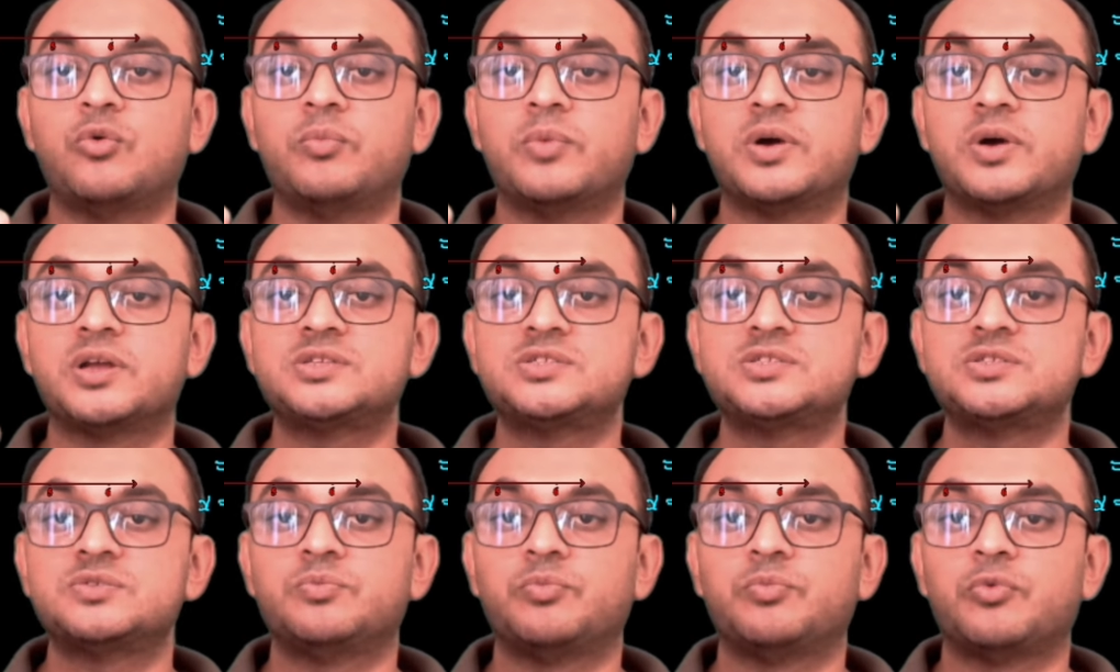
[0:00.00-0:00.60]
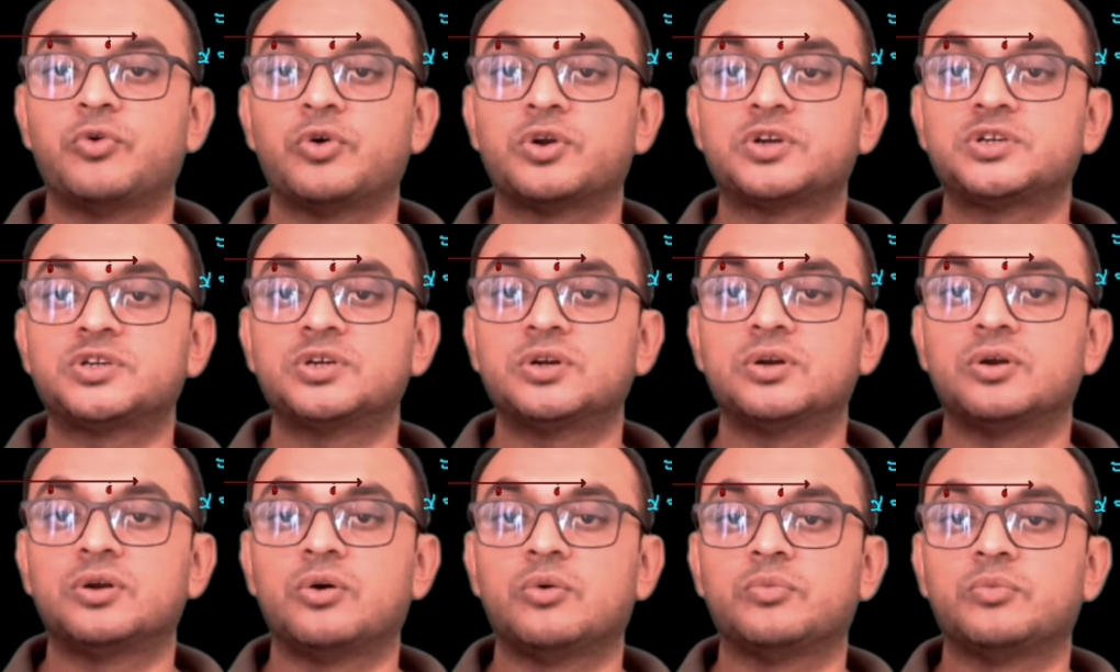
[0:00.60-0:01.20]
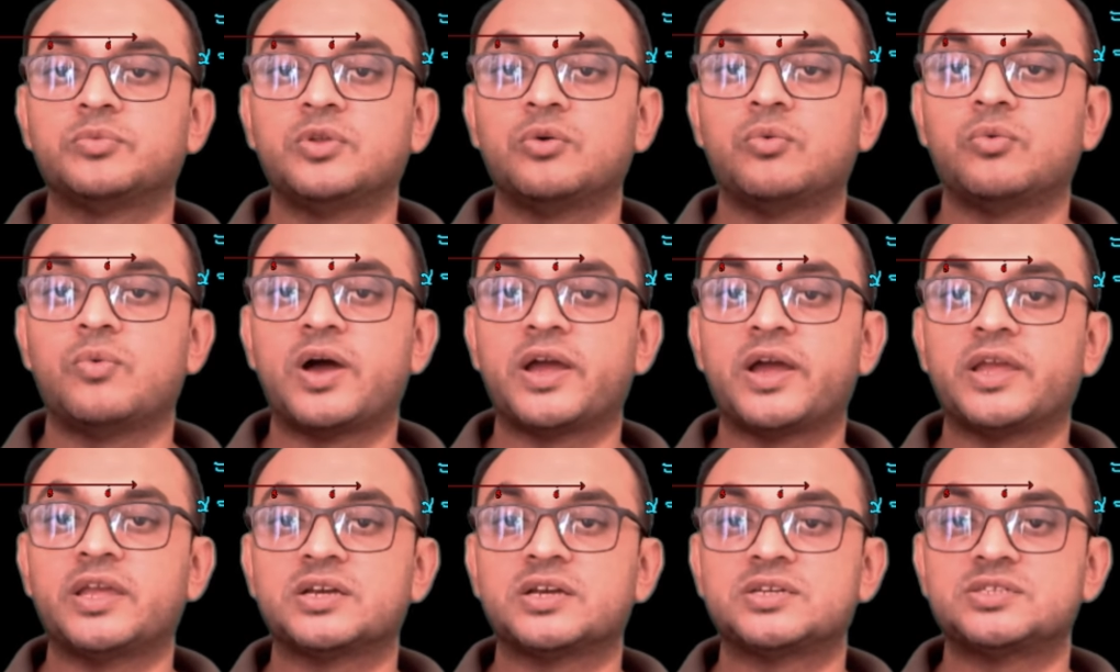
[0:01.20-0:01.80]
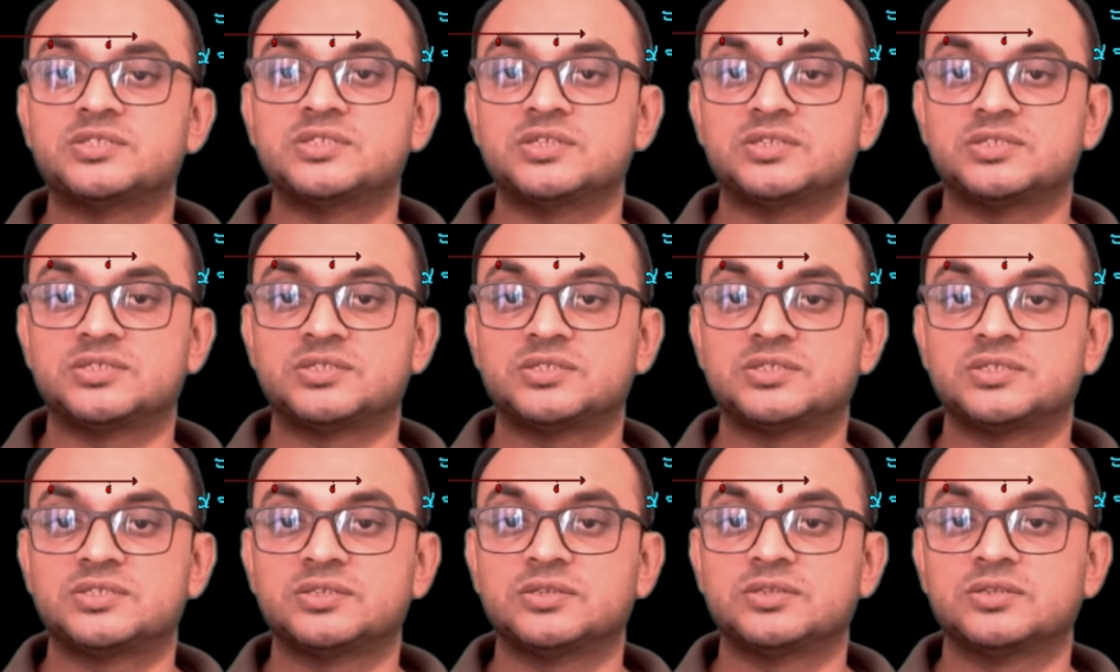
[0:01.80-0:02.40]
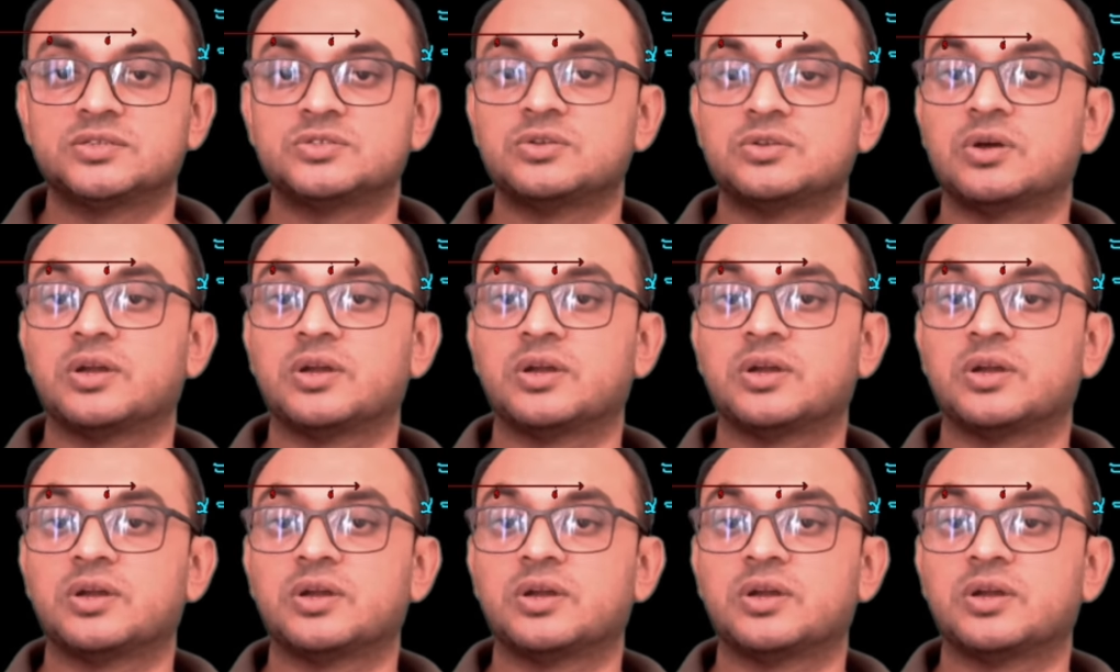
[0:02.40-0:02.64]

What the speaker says: much portion of the y-axis,